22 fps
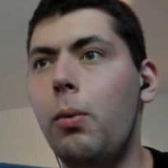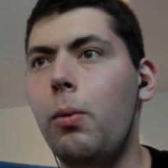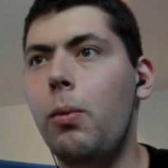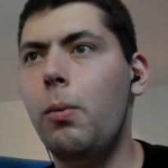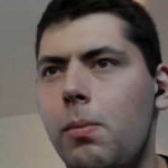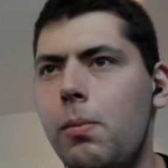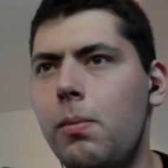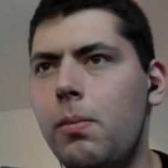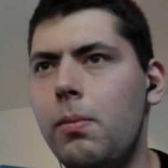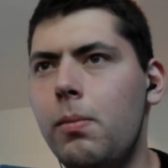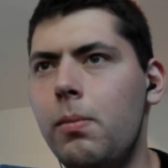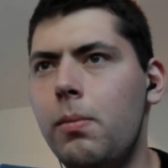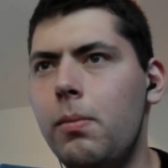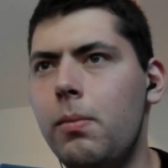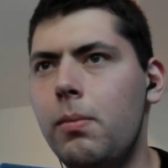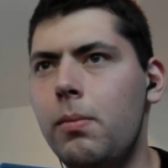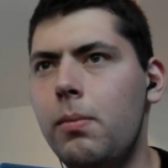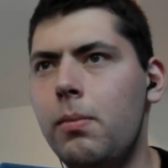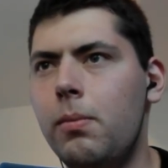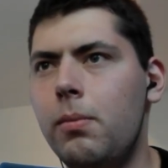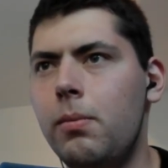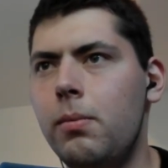
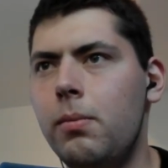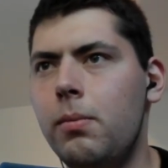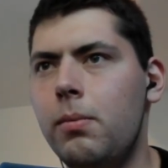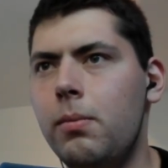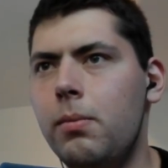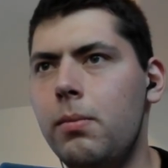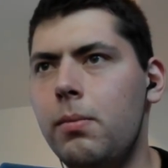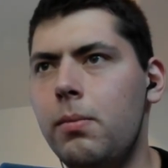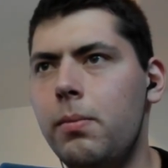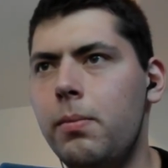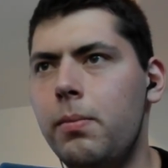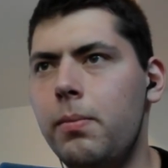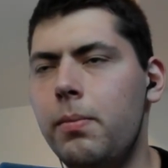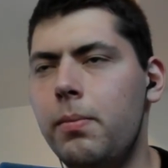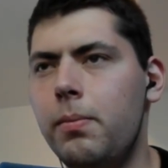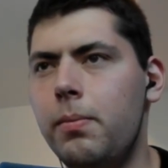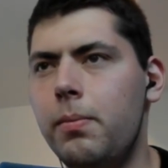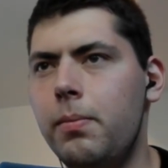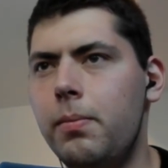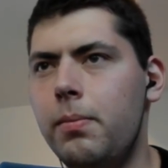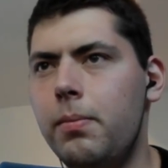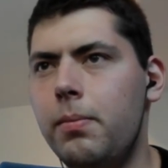
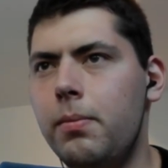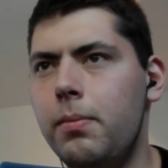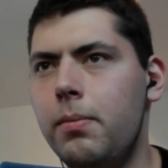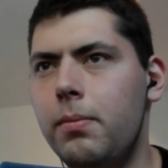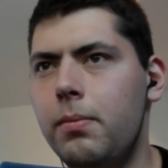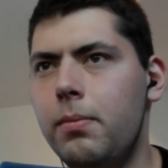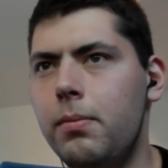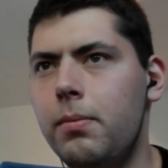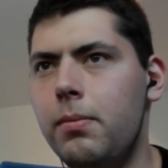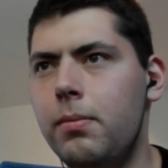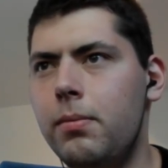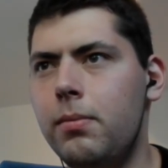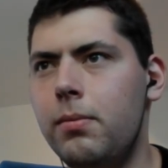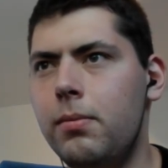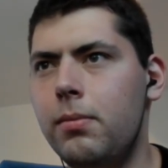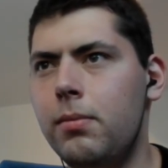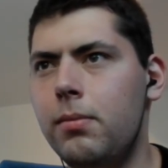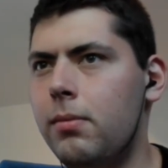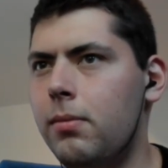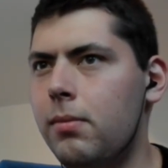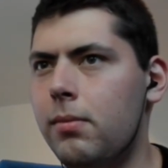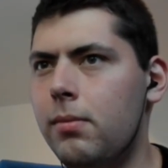
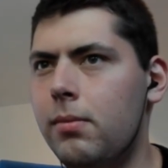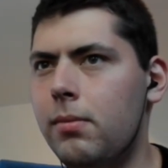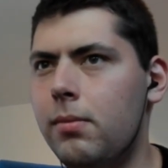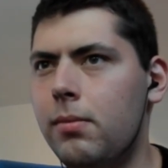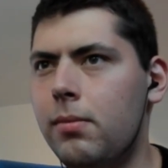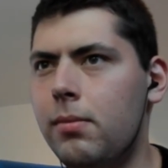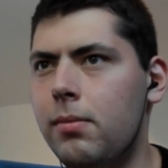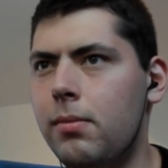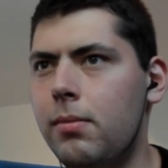Nothing is said.